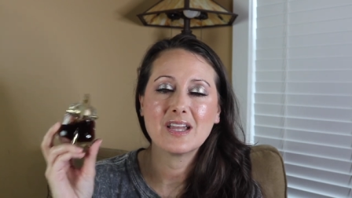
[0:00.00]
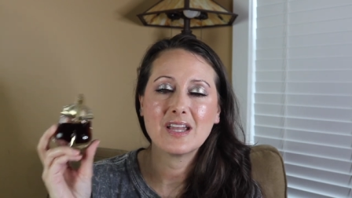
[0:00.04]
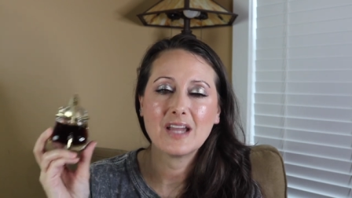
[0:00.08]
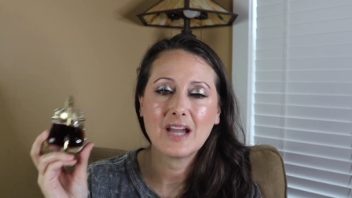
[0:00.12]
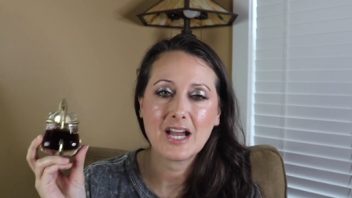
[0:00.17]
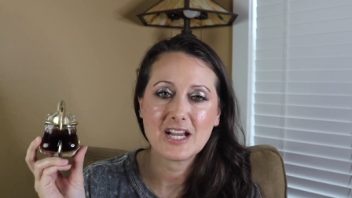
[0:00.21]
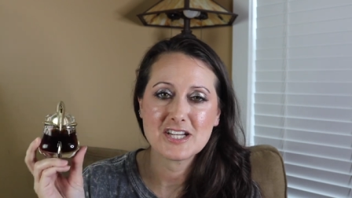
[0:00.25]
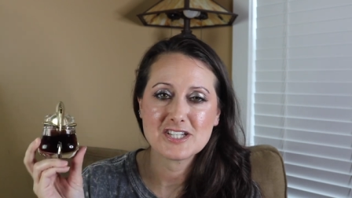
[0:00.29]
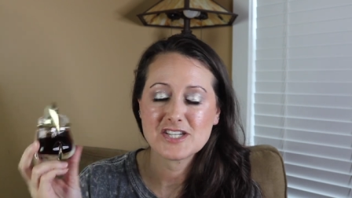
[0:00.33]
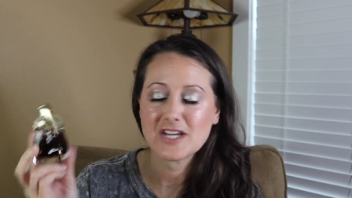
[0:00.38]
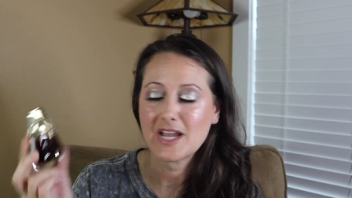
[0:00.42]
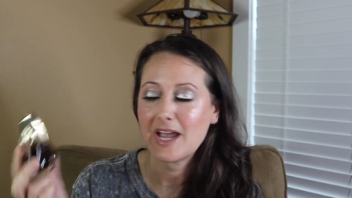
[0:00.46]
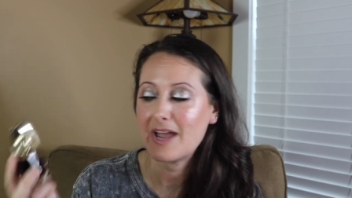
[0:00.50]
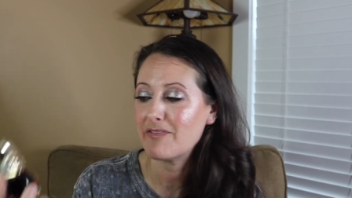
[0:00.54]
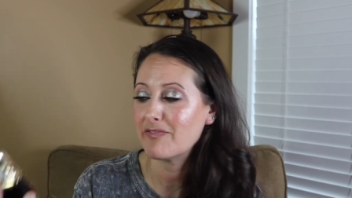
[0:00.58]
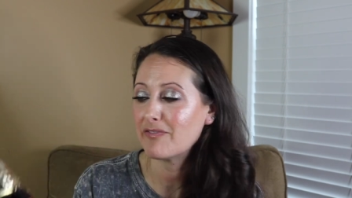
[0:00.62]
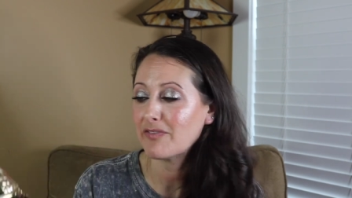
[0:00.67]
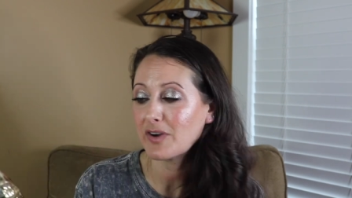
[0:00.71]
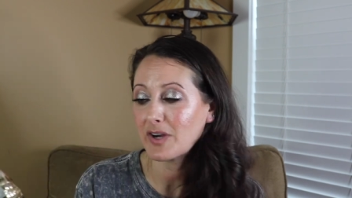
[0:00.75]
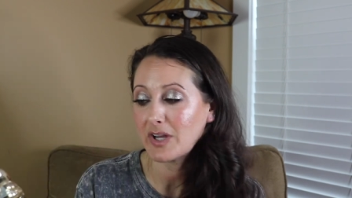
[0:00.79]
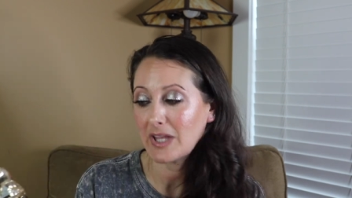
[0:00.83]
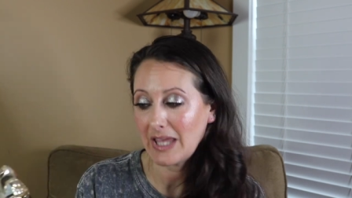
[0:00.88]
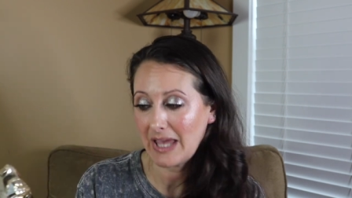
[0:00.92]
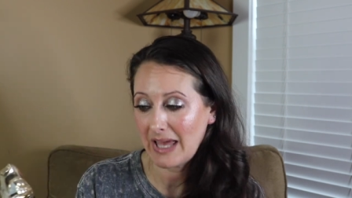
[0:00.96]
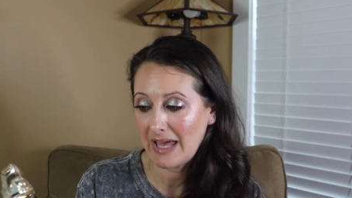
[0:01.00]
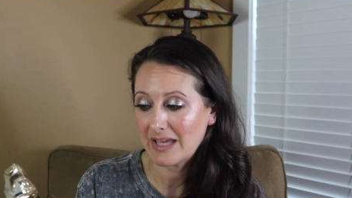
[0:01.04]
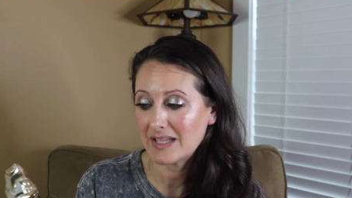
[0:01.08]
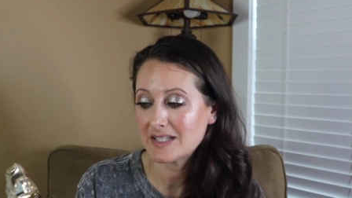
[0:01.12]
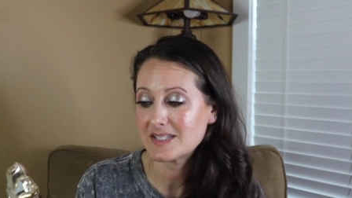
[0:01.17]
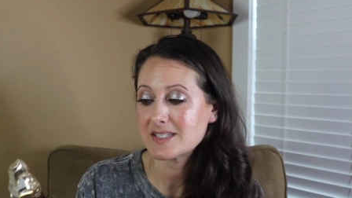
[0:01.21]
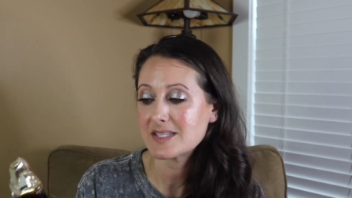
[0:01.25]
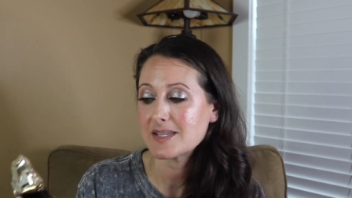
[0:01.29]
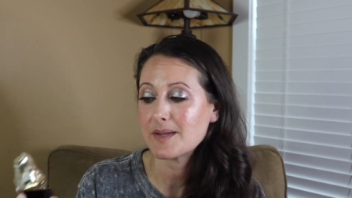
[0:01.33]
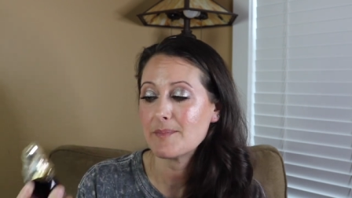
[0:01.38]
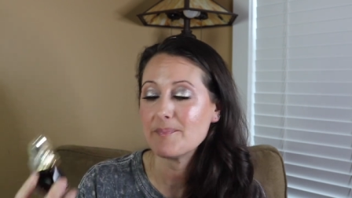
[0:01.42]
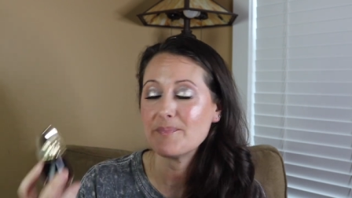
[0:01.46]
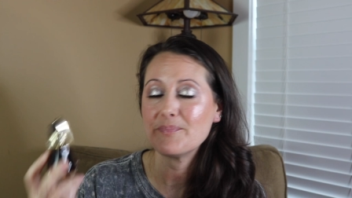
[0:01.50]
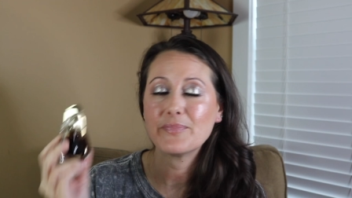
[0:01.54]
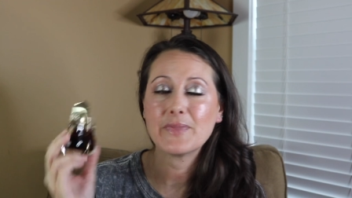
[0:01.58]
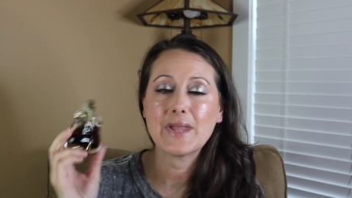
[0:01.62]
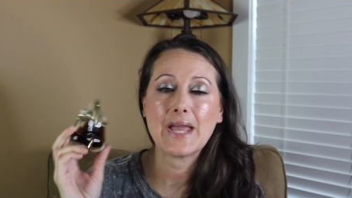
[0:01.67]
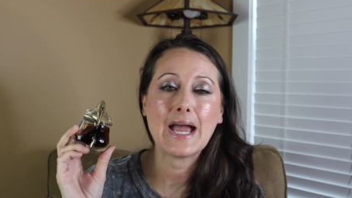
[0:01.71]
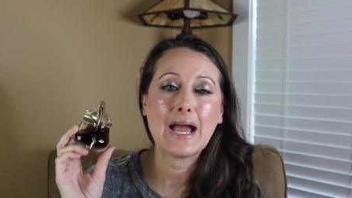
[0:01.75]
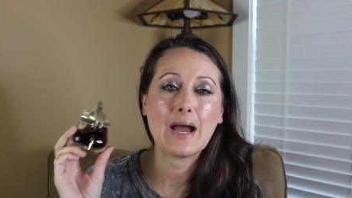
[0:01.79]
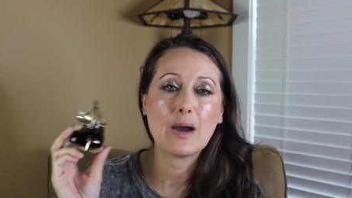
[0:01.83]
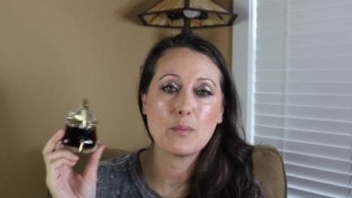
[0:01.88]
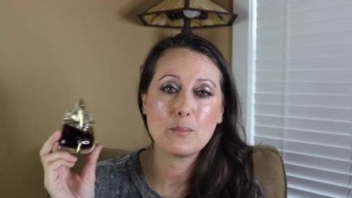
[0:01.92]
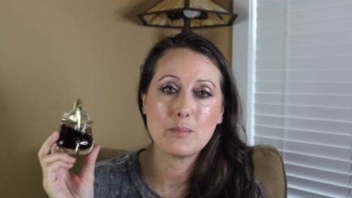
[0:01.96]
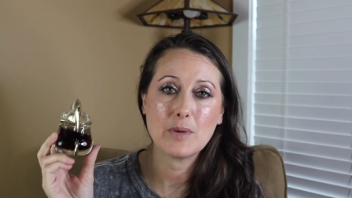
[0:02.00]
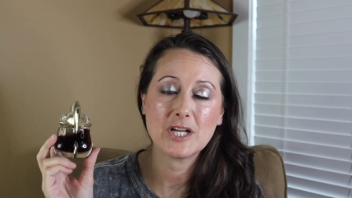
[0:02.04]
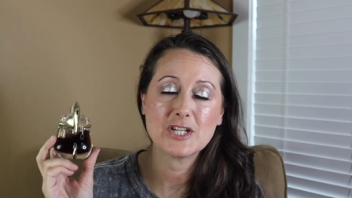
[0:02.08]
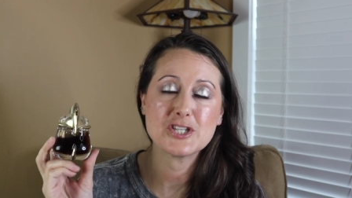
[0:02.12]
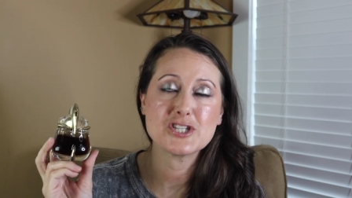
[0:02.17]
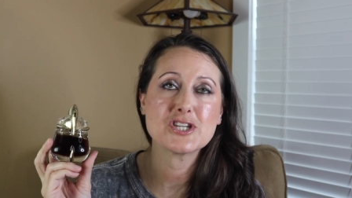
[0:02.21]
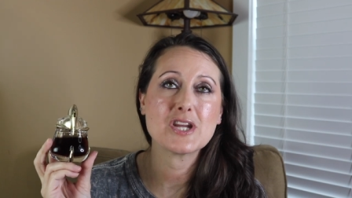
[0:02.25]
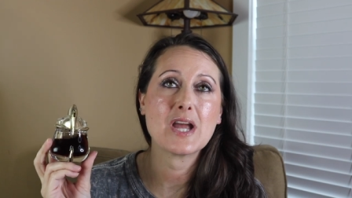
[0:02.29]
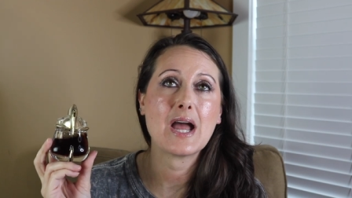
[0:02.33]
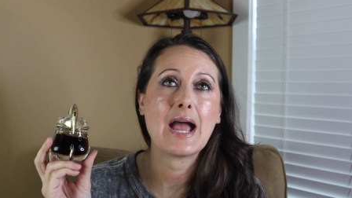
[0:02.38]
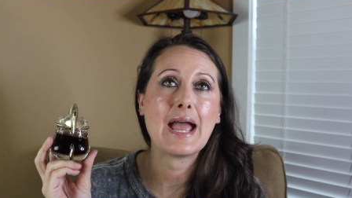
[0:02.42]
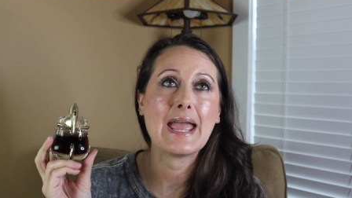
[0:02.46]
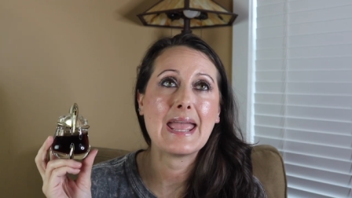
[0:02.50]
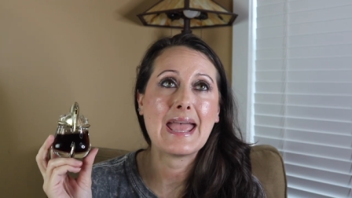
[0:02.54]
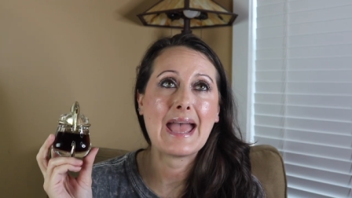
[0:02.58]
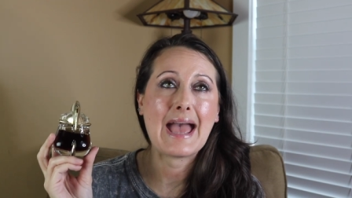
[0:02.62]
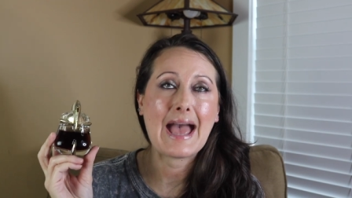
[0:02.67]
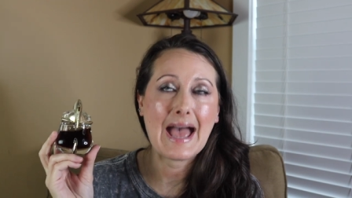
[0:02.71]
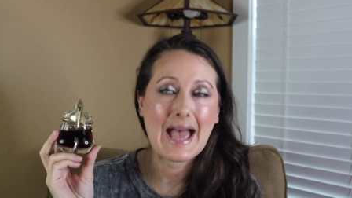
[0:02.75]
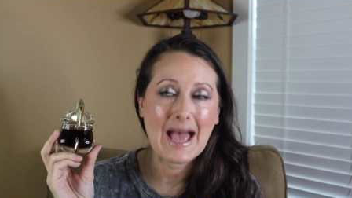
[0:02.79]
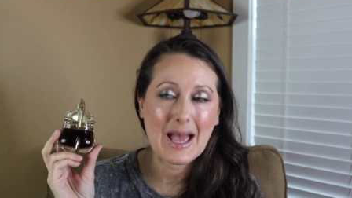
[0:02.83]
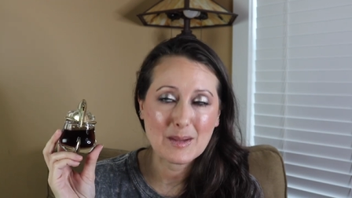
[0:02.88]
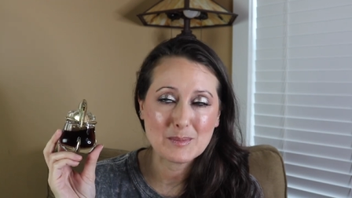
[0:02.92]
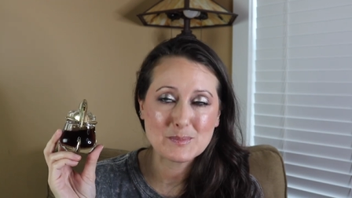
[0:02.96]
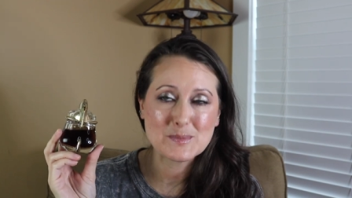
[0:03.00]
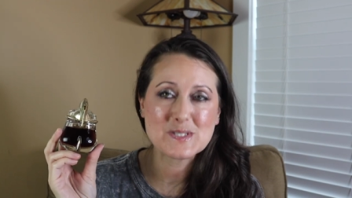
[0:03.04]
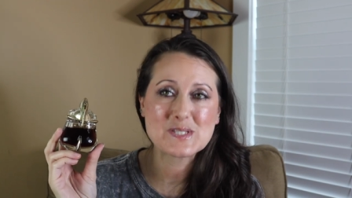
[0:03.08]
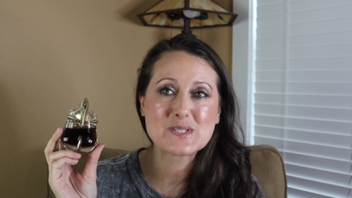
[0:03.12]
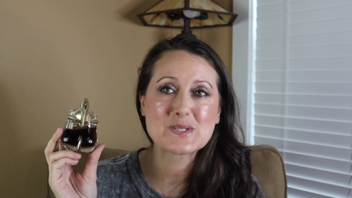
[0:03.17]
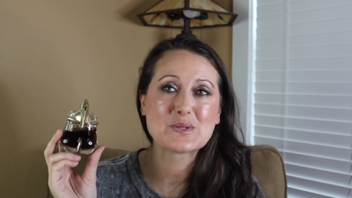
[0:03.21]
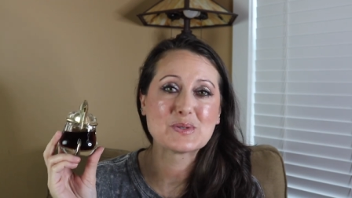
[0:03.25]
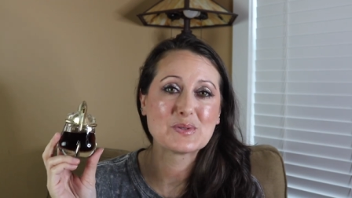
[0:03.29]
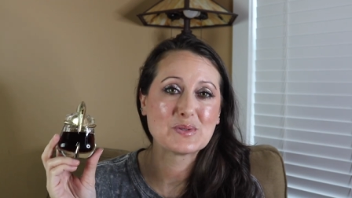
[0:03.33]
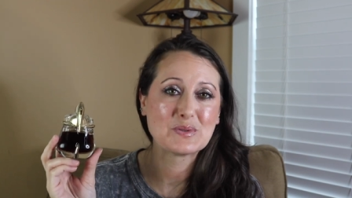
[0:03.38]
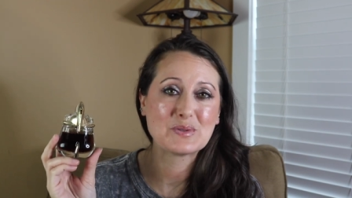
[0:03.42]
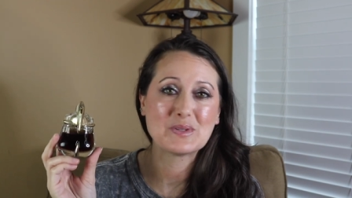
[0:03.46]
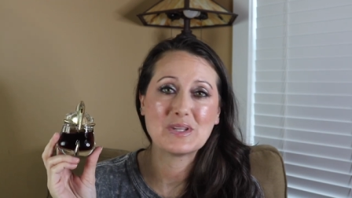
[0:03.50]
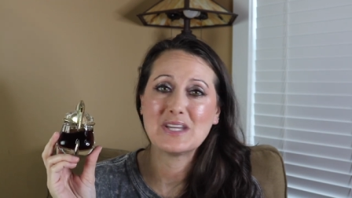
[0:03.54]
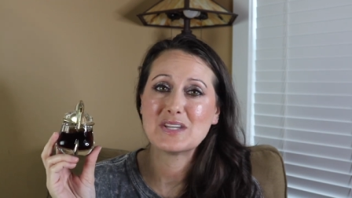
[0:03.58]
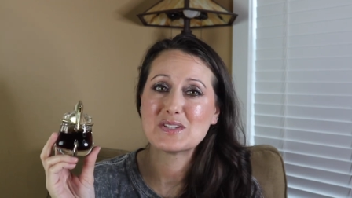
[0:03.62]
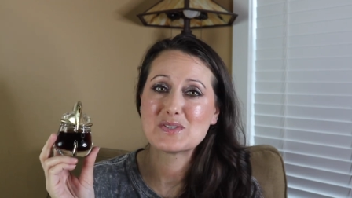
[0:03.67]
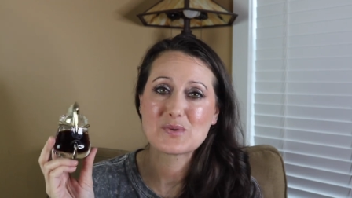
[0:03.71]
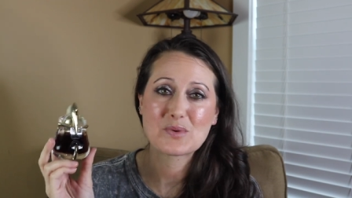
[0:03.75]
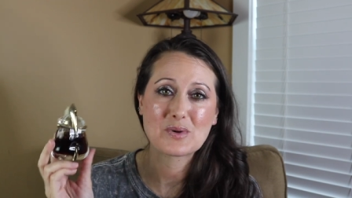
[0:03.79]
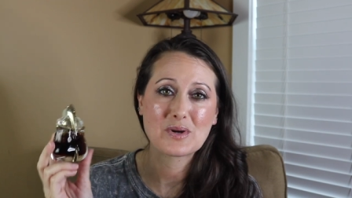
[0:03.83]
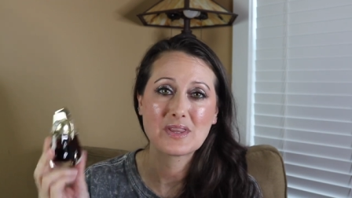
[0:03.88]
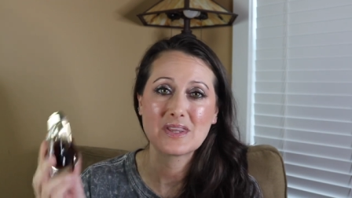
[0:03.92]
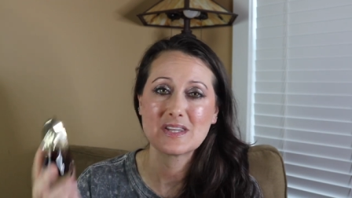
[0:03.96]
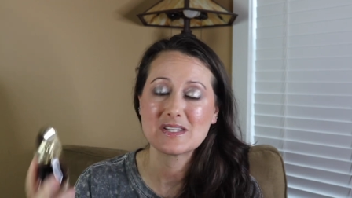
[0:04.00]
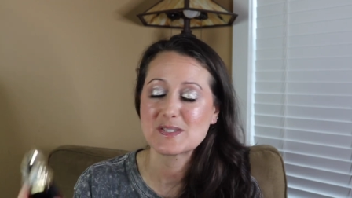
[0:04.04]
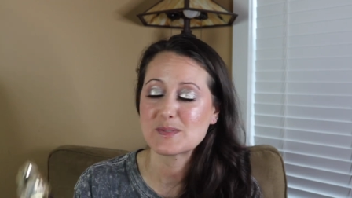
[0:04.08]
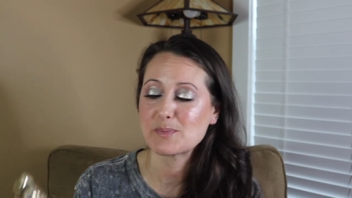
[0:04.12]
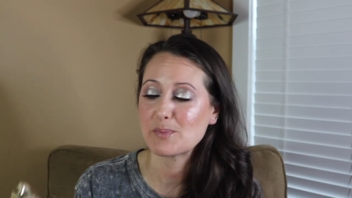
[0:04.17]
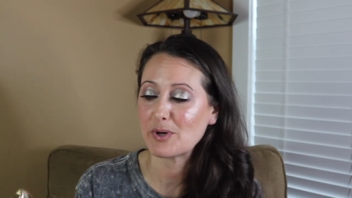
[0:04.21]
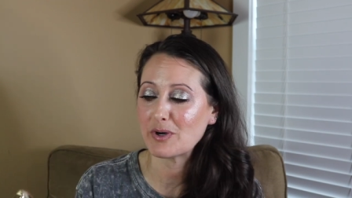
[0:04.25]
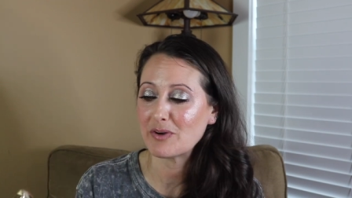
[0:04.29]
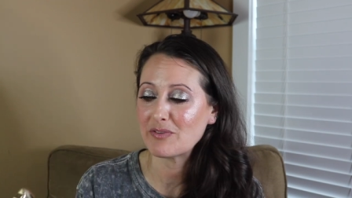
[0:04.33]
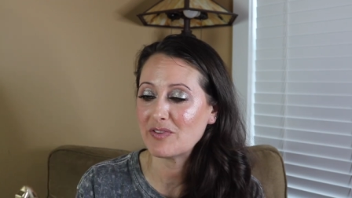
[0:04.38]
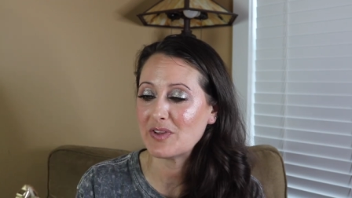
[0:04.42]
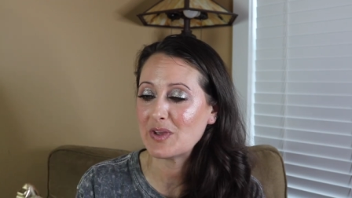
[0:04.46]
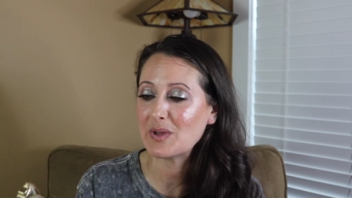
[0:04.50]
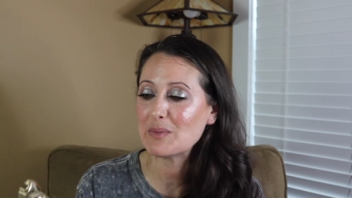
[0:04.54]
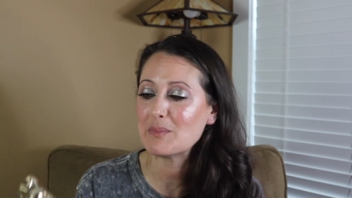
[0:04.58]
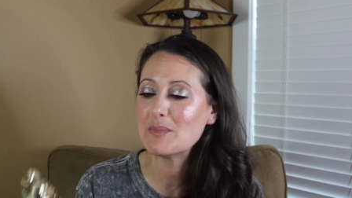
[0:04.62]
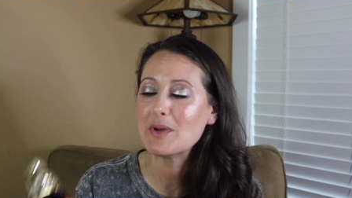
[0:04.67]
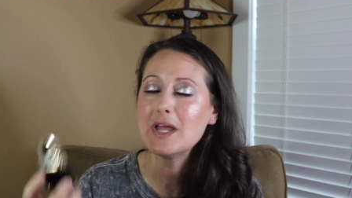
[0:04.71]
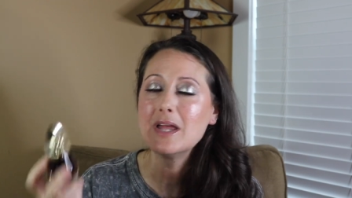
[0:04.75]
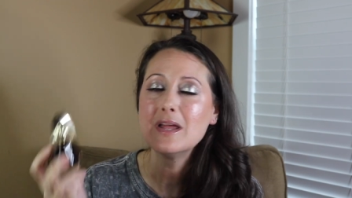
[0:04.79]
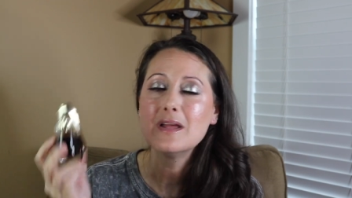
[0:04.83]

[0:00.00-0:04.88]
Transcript: Gosh, I forget how much I absolutely adore this perfume.